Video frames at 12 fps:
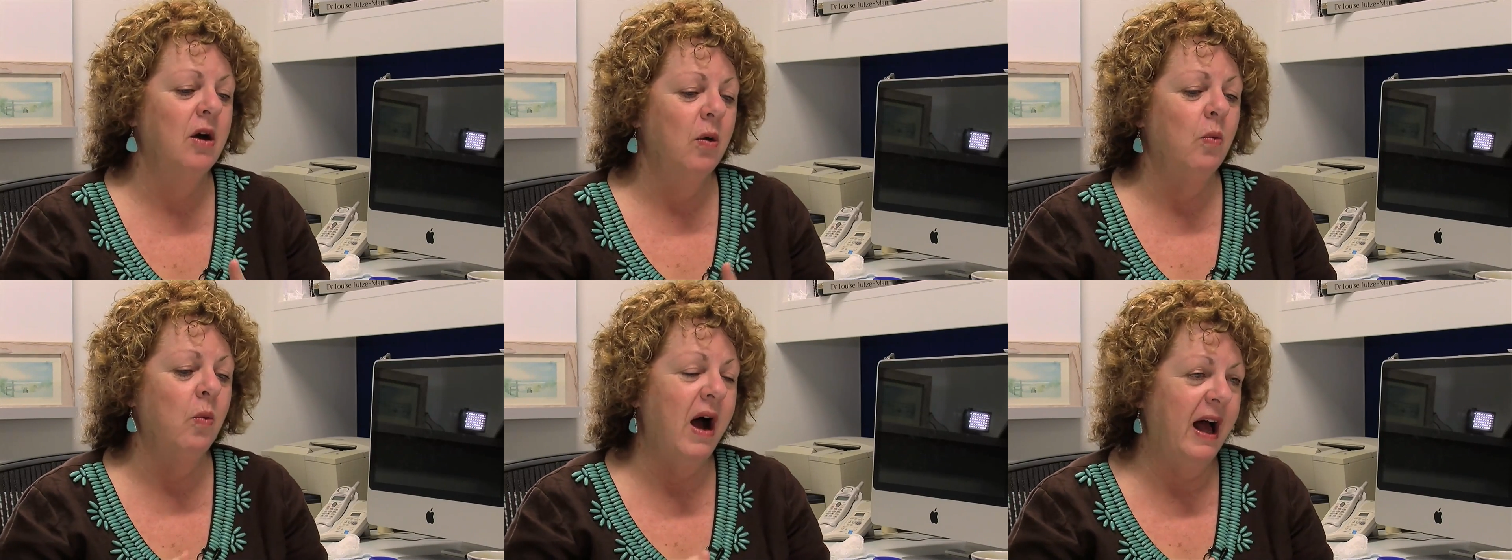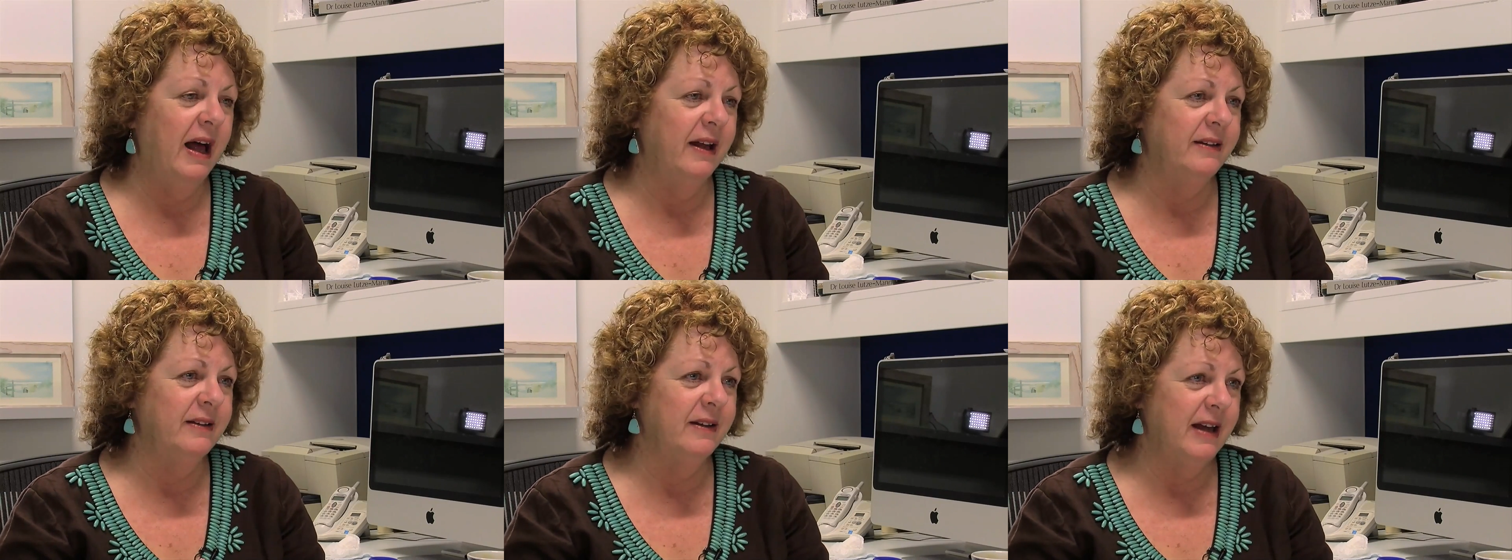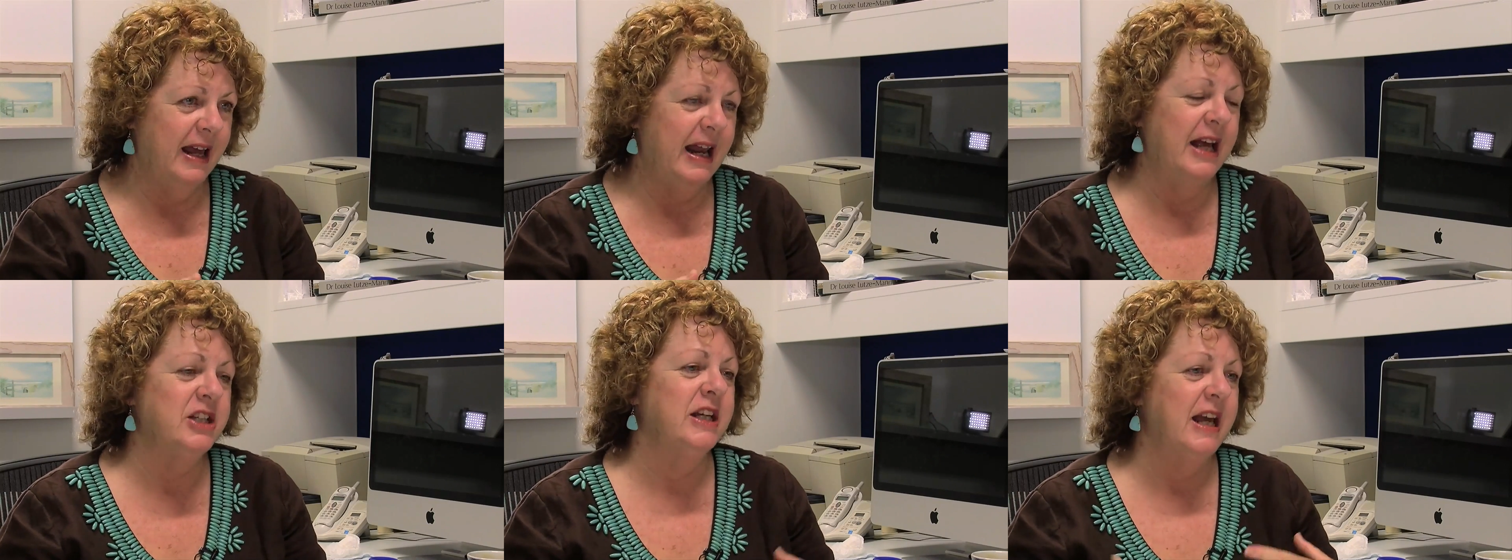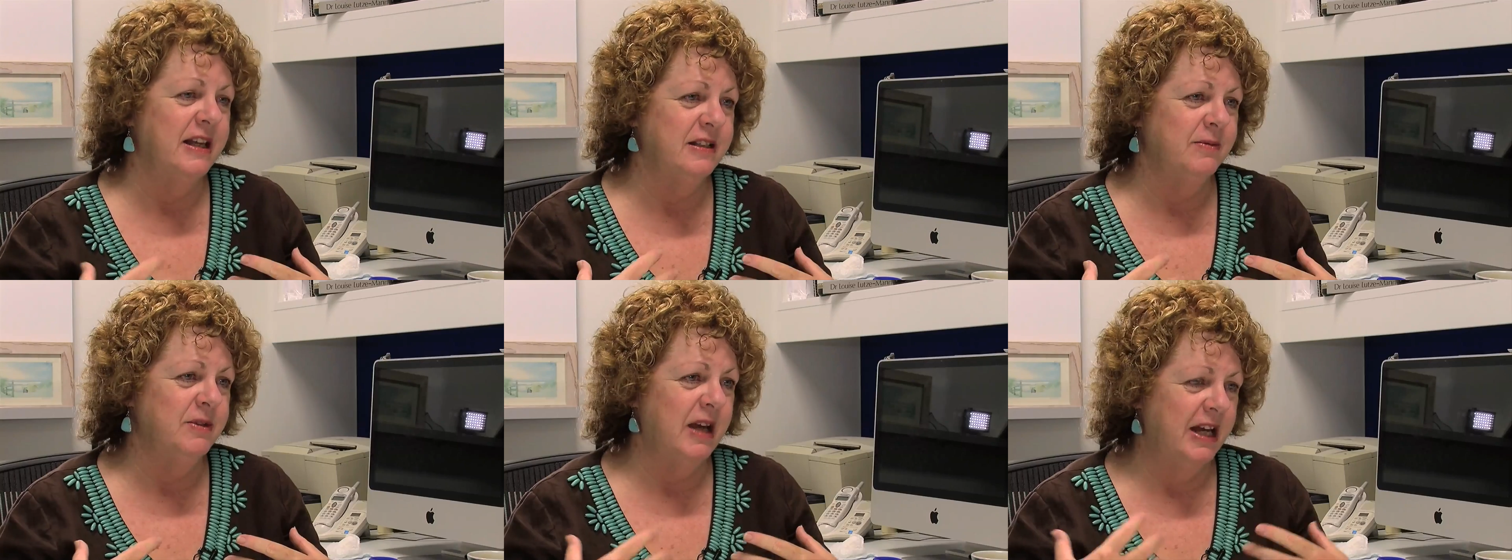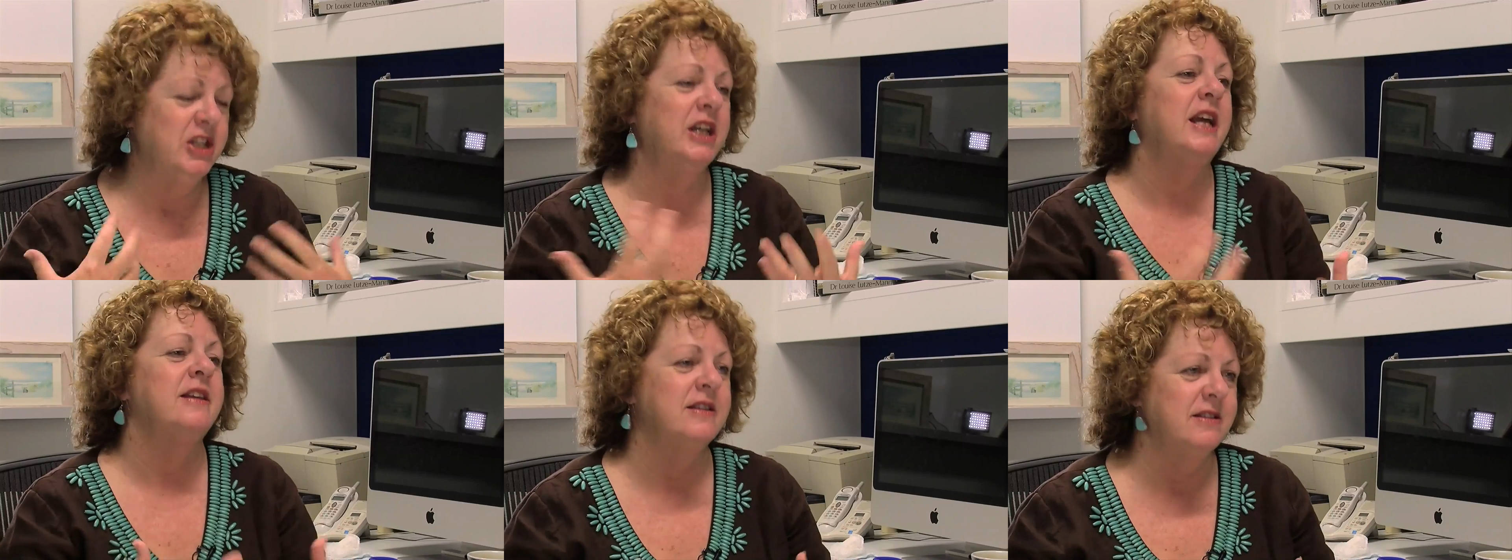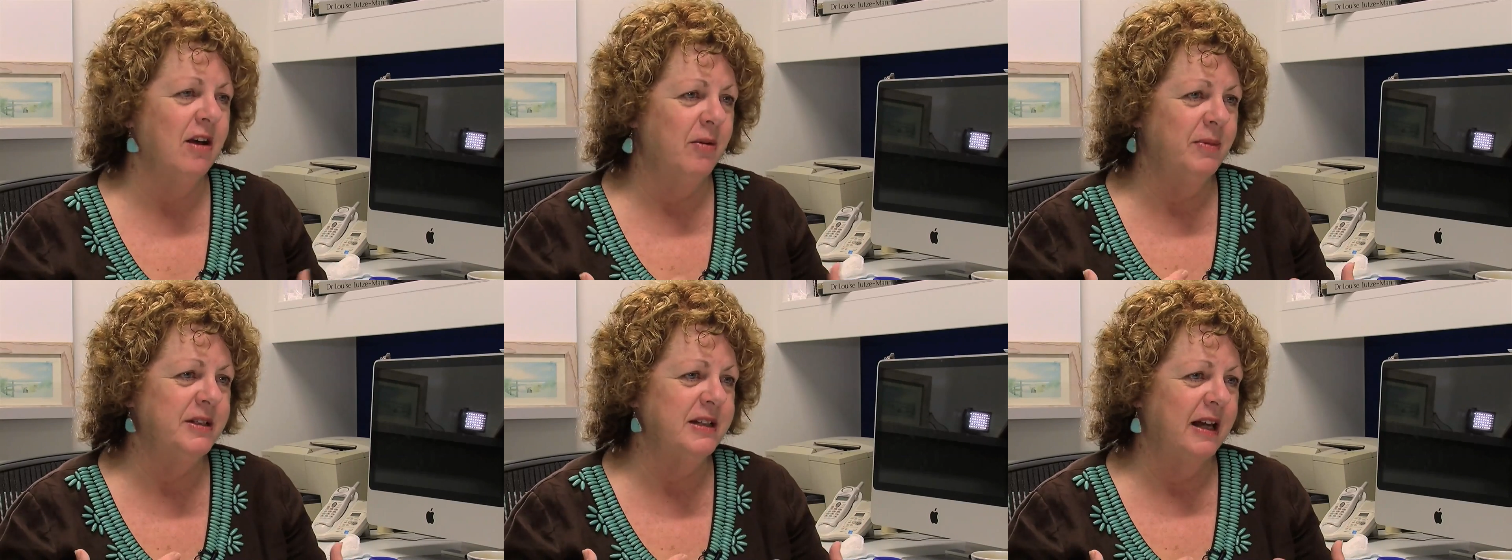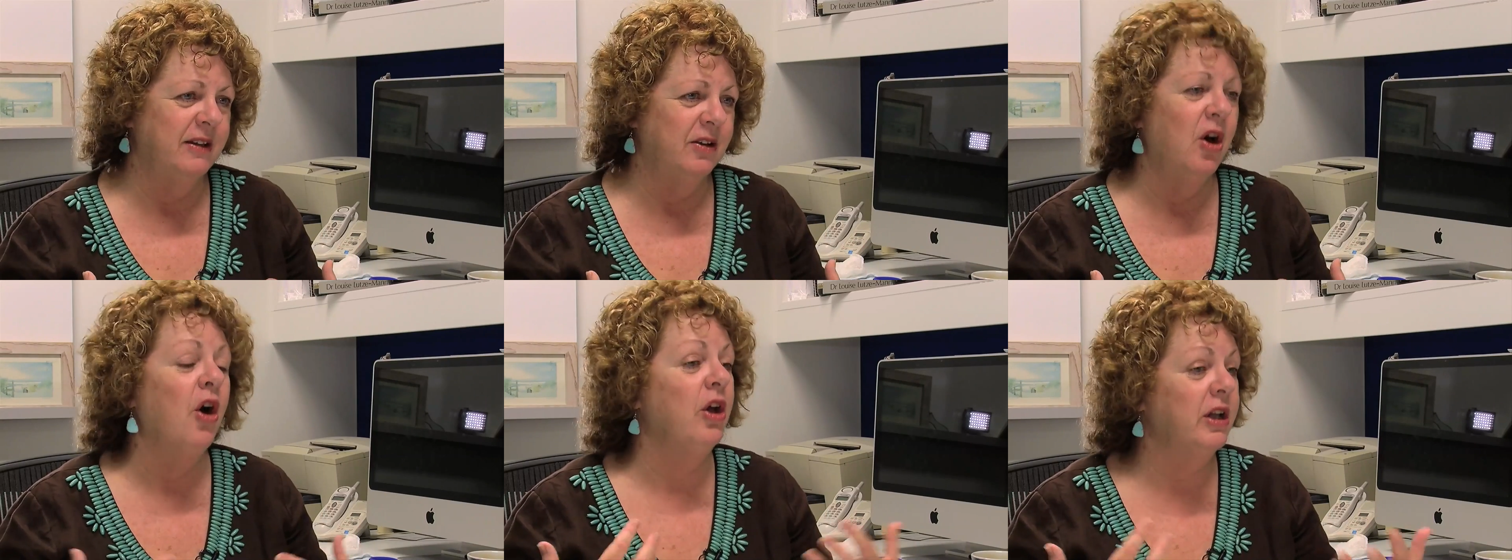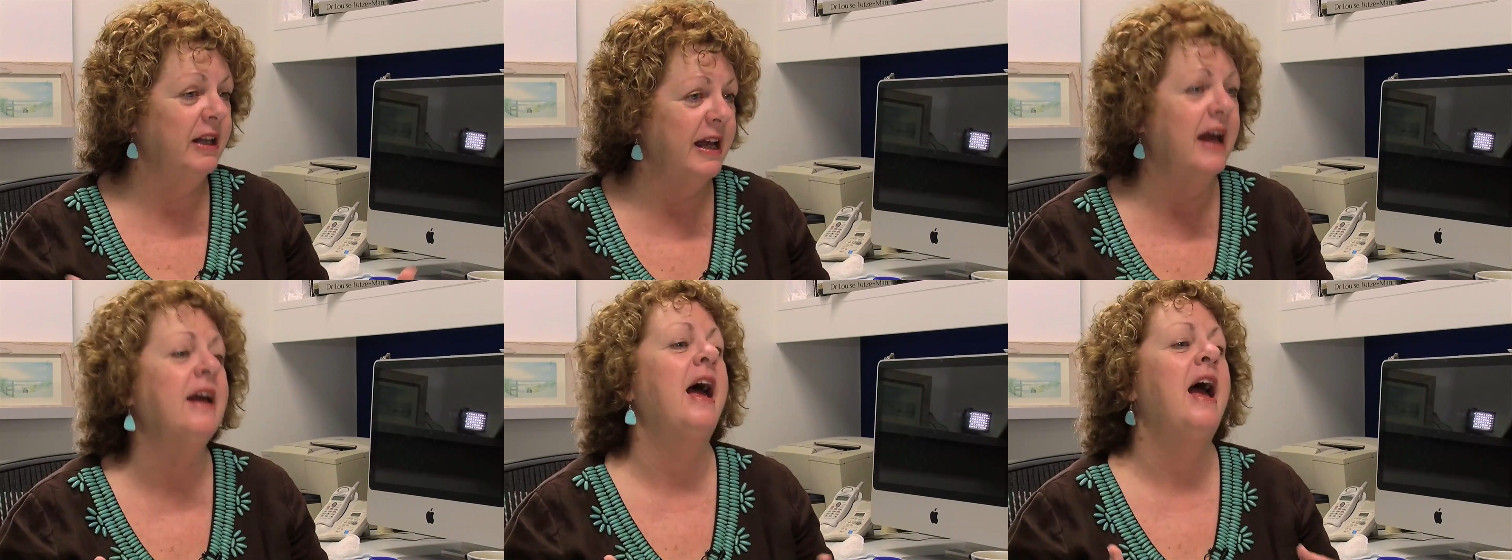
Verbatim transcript: One, it actually gets them to actually get the assignment done earlier,